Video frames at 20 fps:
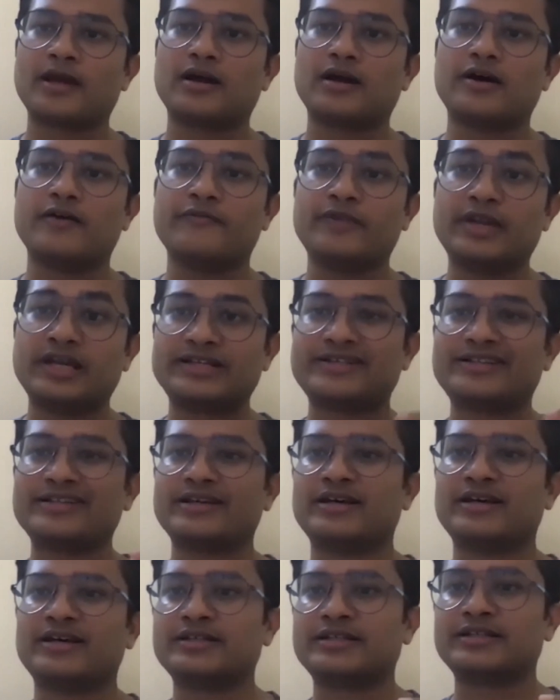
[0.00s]
we
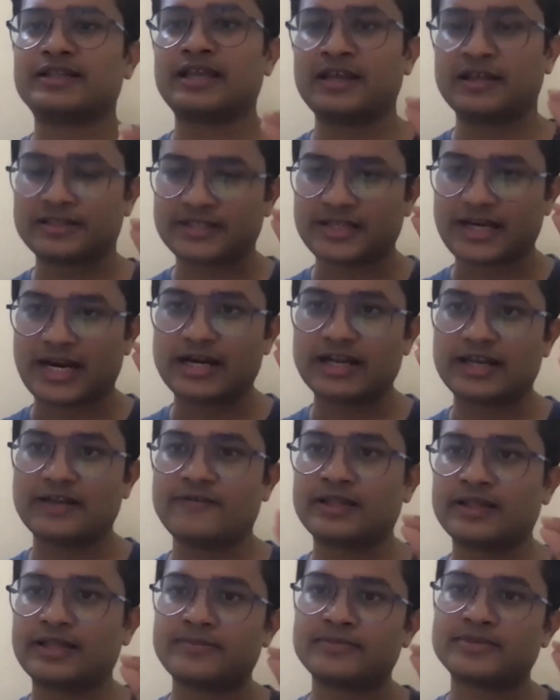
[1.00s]
start
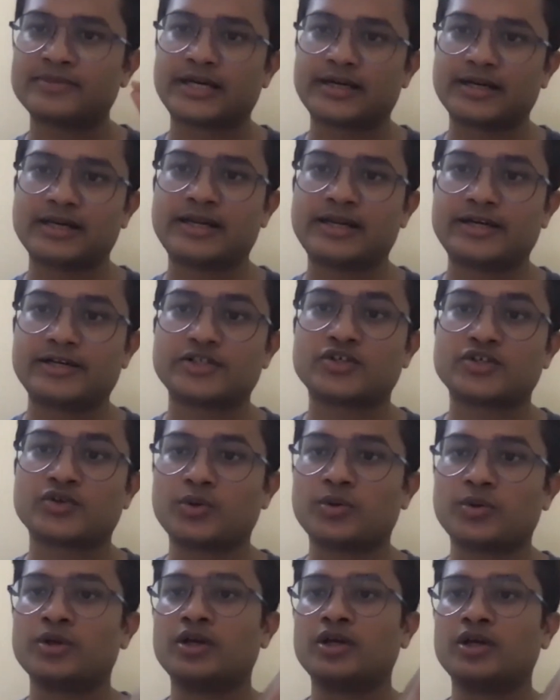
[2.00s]
giving them subtle hints.
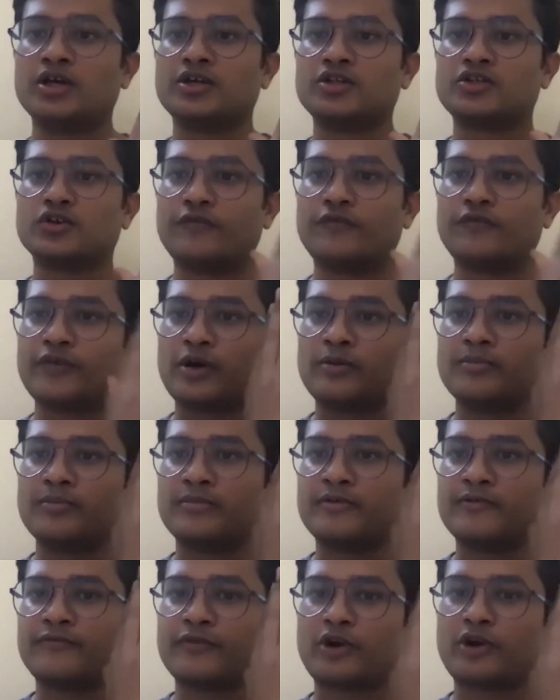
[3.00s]
So
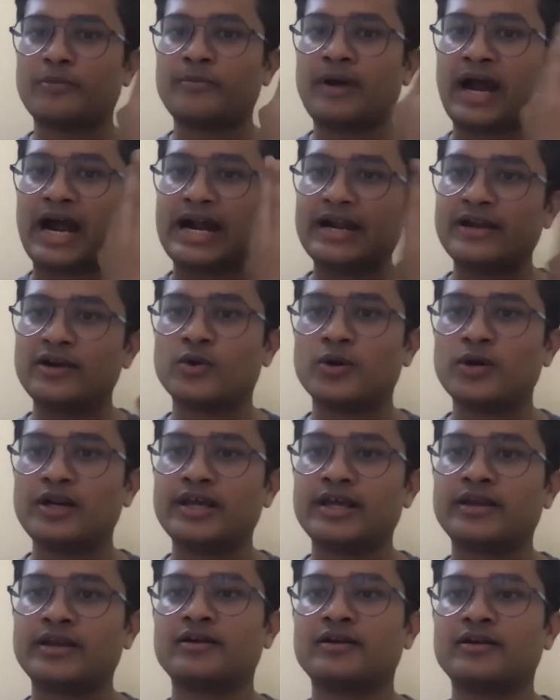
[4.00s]
from hand
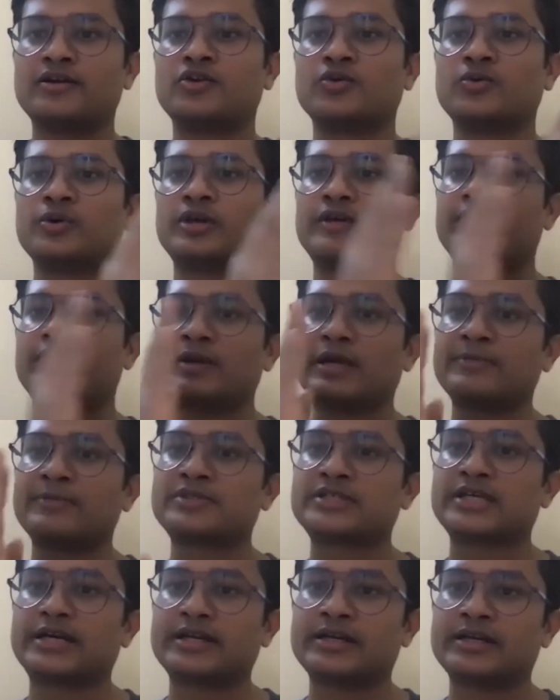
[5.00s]
holding to giving him
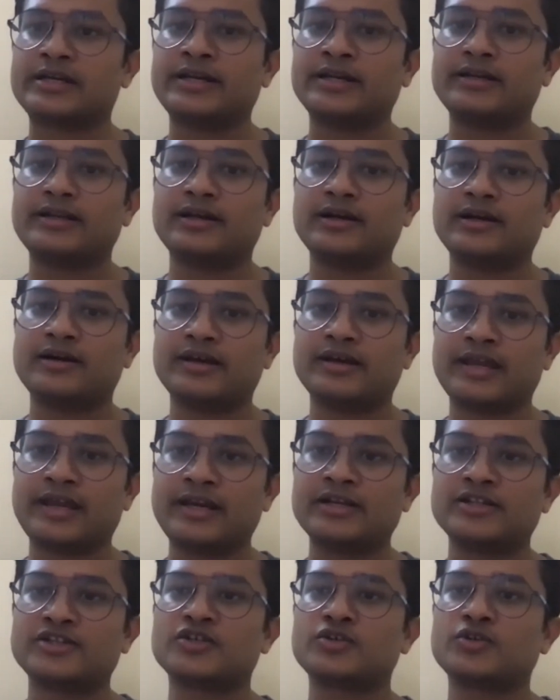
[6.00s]
subtle
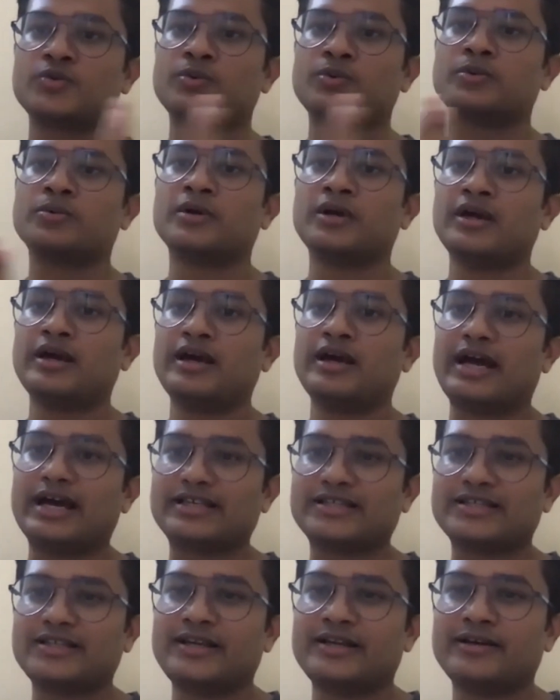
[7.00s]
hints to
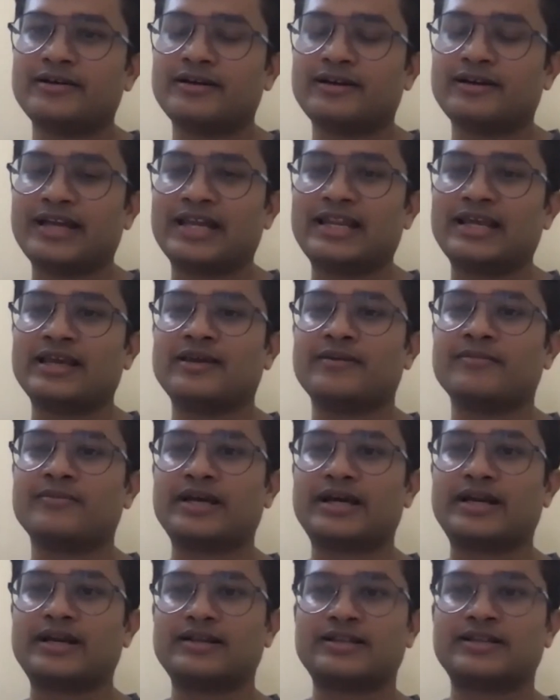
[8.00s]
actually telling him
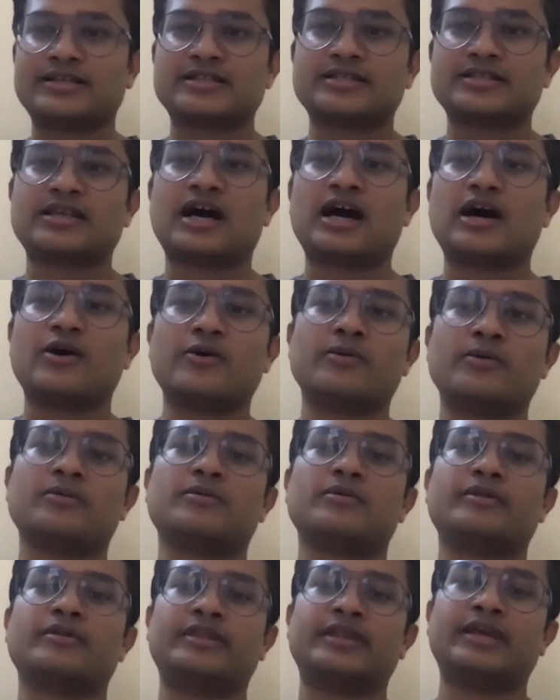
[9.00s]
that this is how
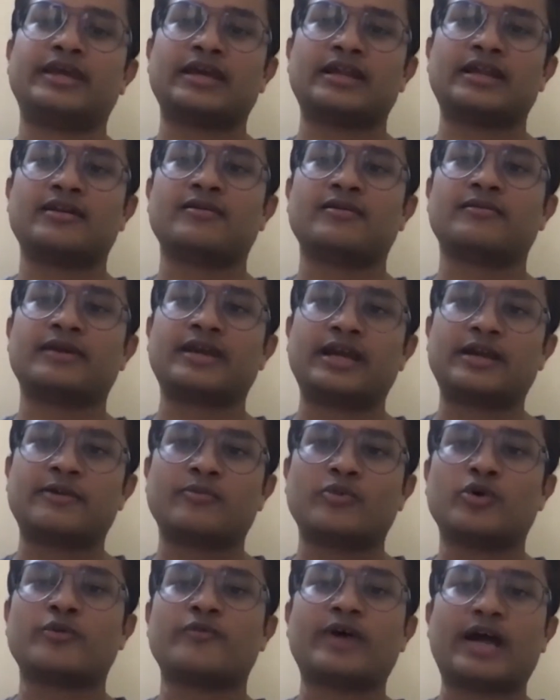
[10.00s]
they can get
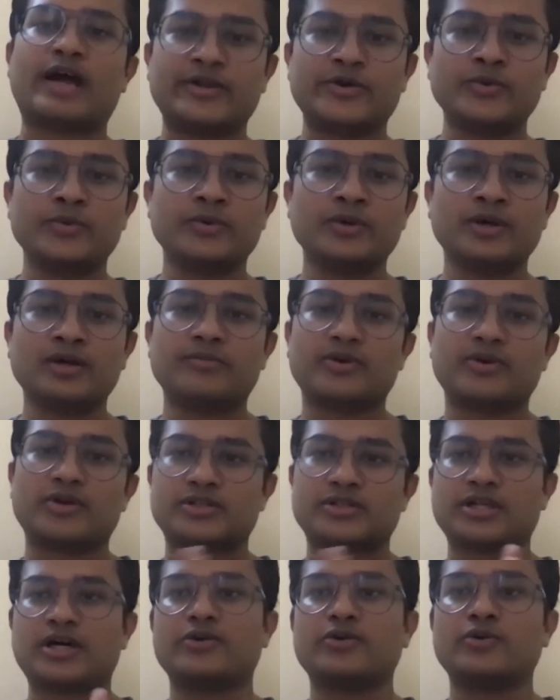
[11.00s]
more value, because
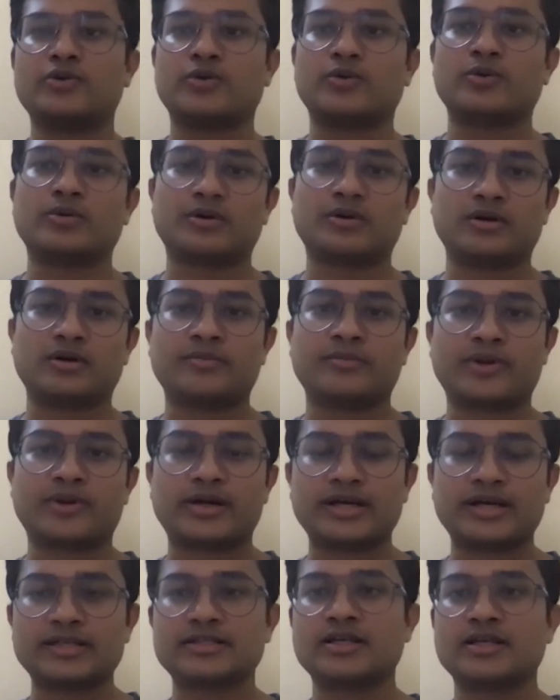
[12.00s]
now you know
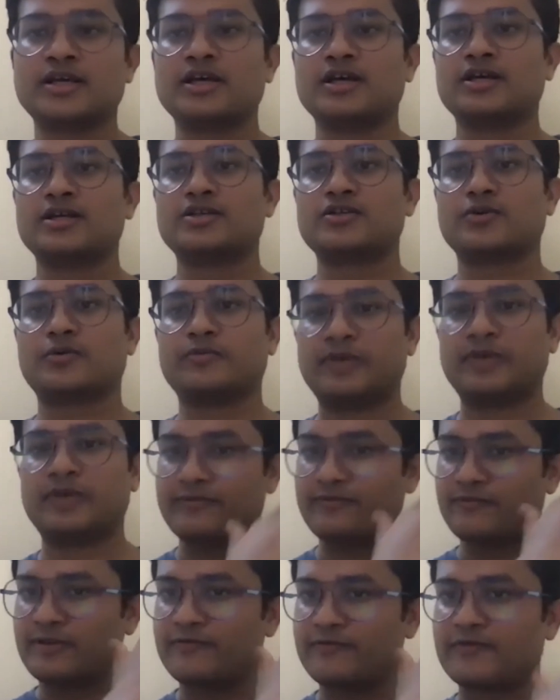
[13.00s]
products. So
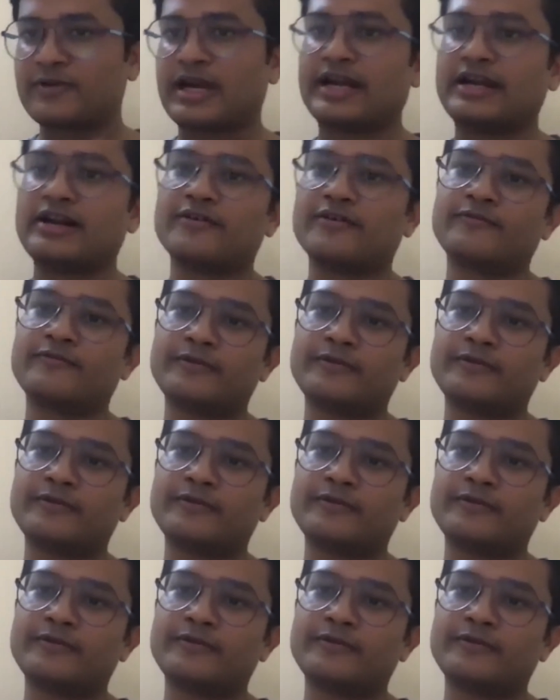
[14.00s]
we've kind of